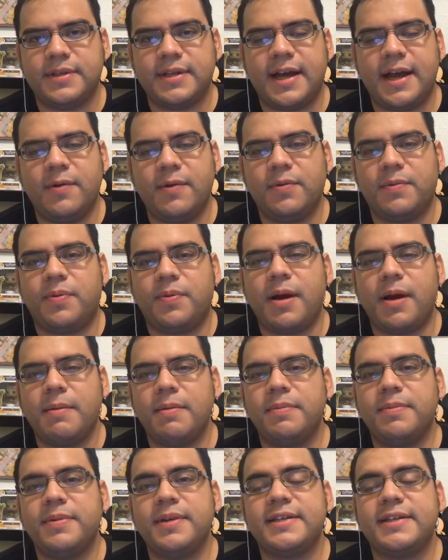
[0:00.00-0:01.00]
I would
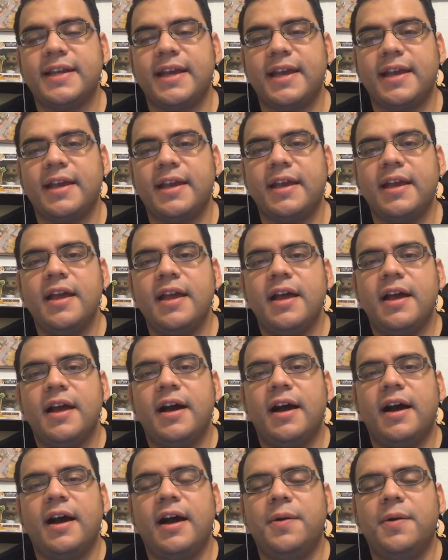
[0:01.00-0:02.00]
probably say
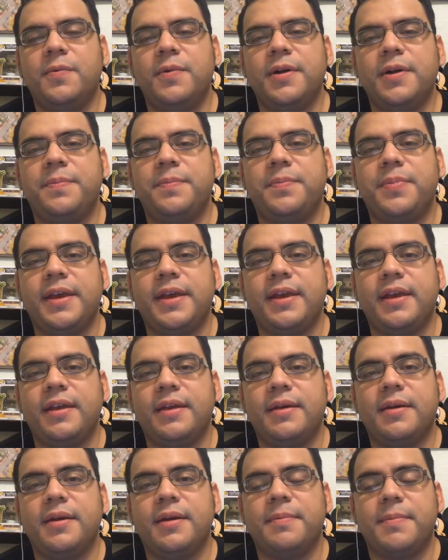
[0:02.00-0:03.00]
would
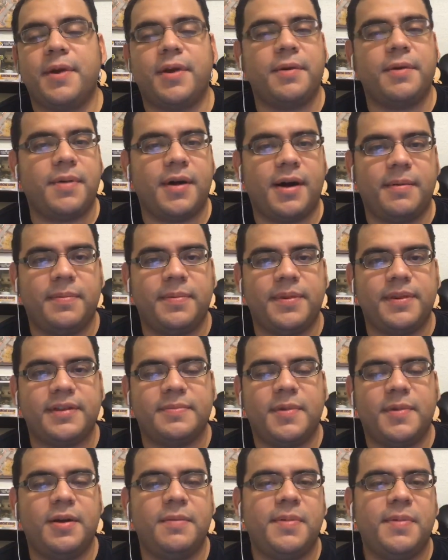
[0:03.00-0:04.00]
be Mary
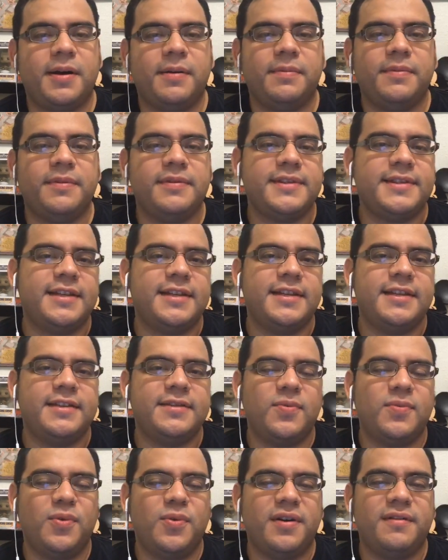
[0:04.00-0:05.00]
Poppins. Mary Poppins
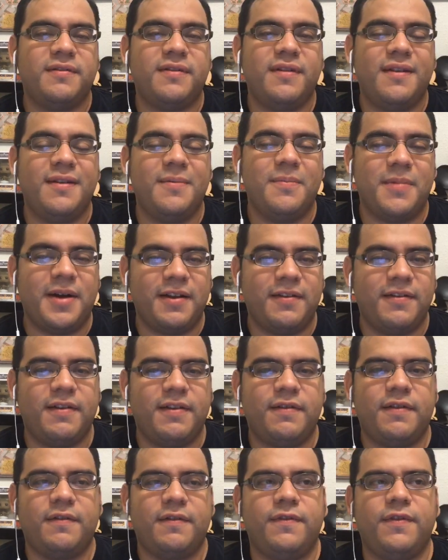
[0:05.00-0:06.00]
is one of my
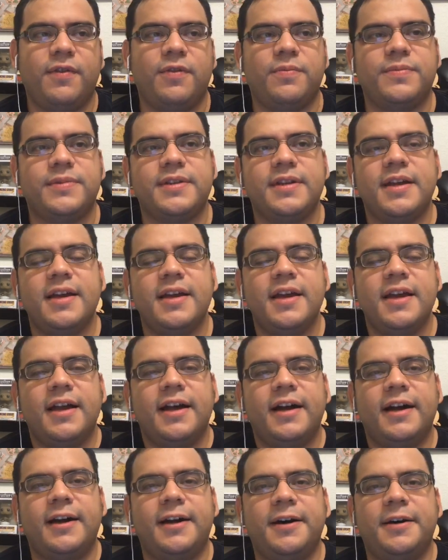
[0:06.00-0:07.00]
favorite films.
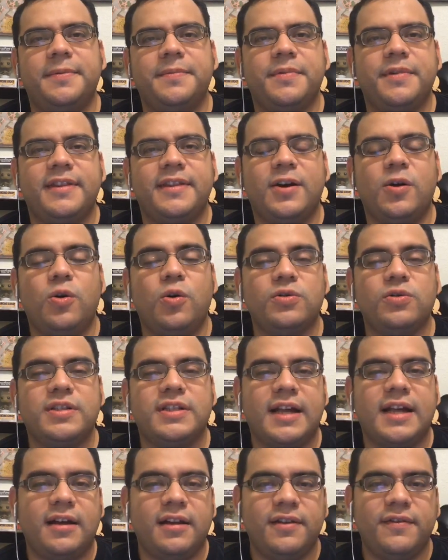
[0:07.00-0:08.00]
The whole
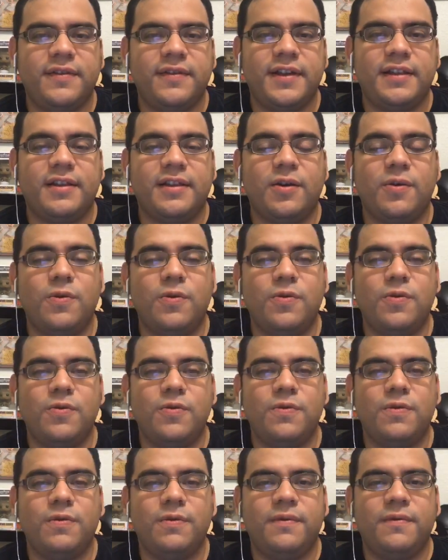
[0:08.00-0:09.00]
style of it, the
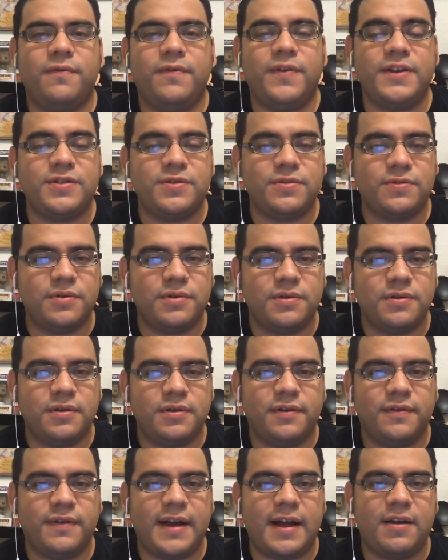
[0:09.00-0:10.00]
whole
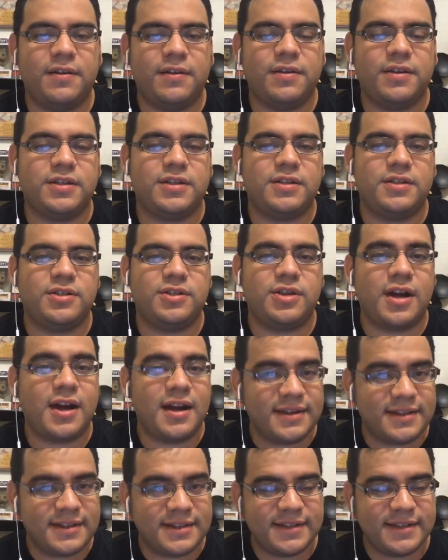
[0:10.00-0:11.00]
visual of how it's
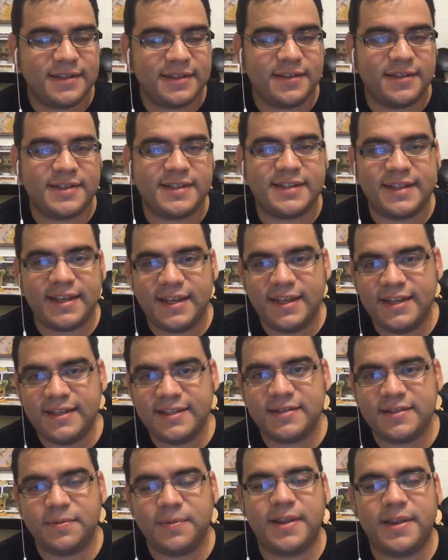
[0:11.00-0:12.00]
shot, the
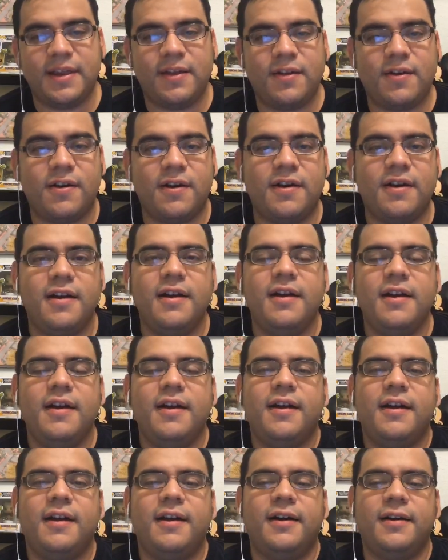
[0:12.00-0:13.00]
scenes, the way they are.
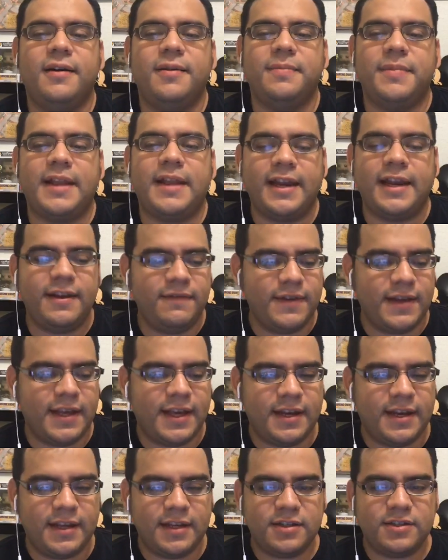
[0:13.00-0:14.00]
Not even
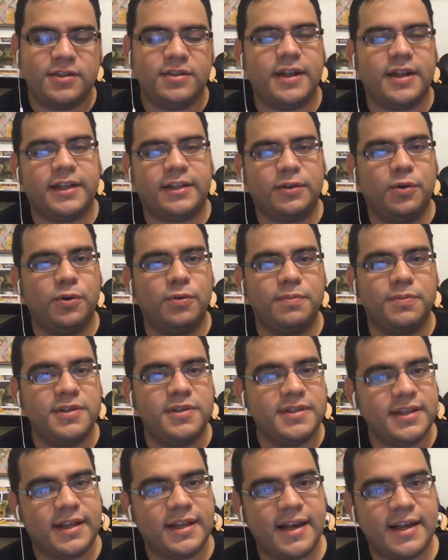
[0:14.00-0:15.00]
getting into like the whole
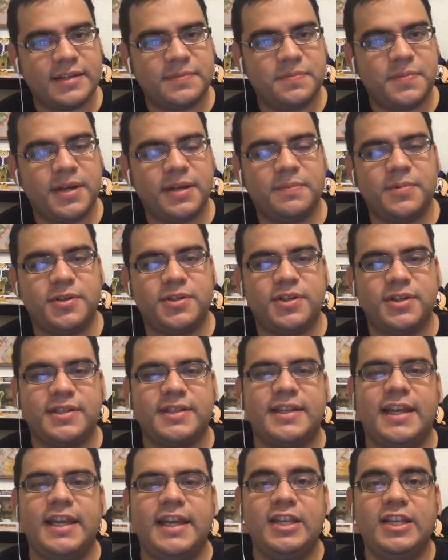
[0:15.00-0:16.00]
music aspect, but
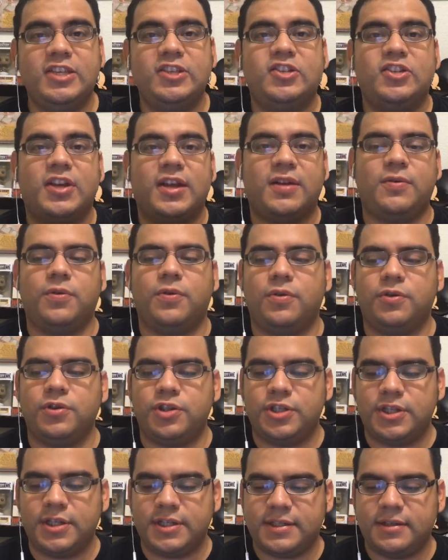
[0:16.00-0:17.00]
just in
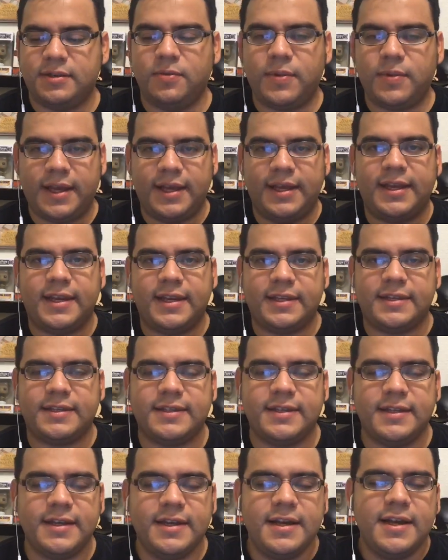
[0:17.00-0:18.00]
general, just the way it
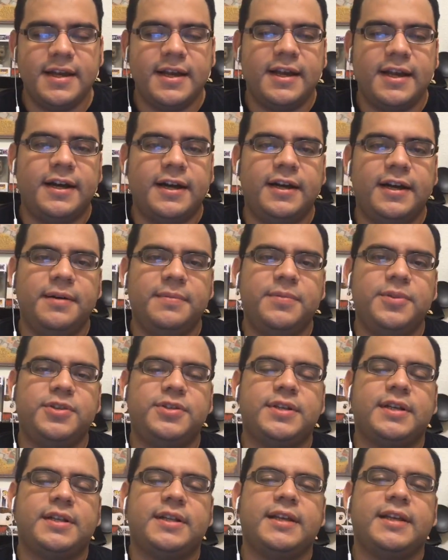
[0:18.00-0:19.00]
is
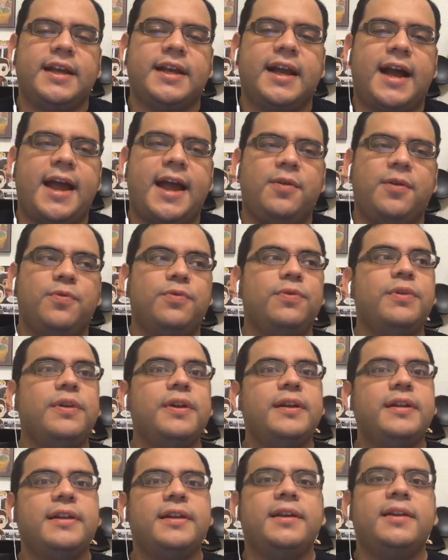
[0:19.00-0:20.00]
musically. I
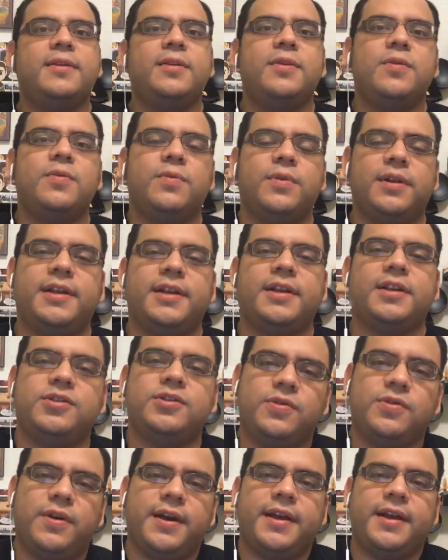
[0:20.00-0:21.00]
really, really
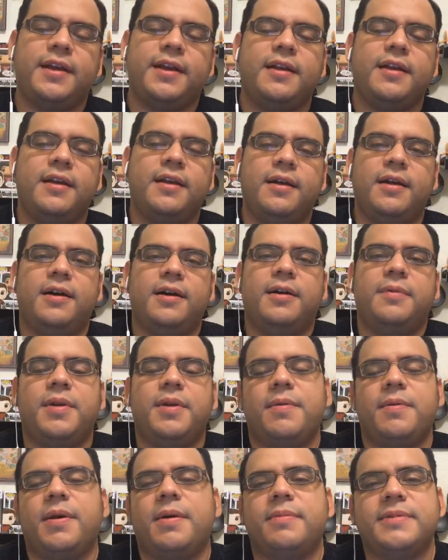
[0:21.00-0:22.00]
enjoy
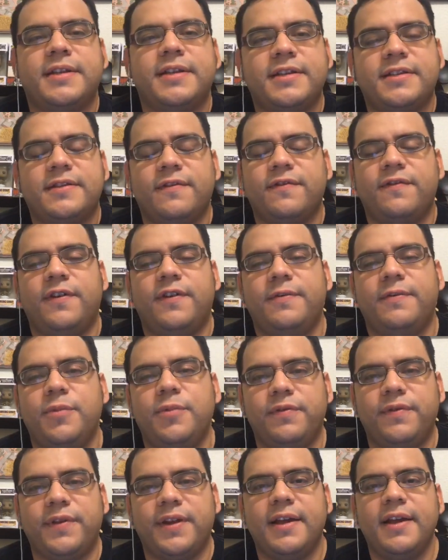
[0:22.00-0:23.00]
Mary Poppins. I think it's a fun
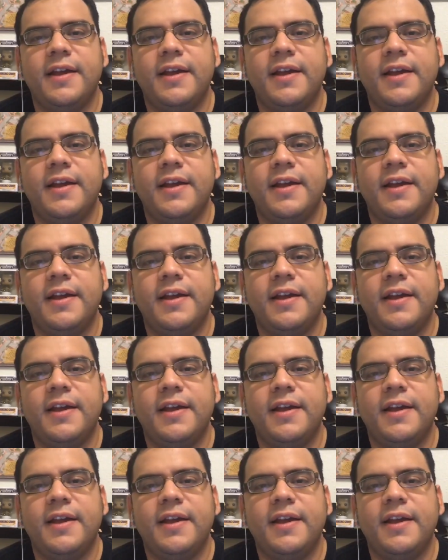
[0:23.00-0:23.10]
movie.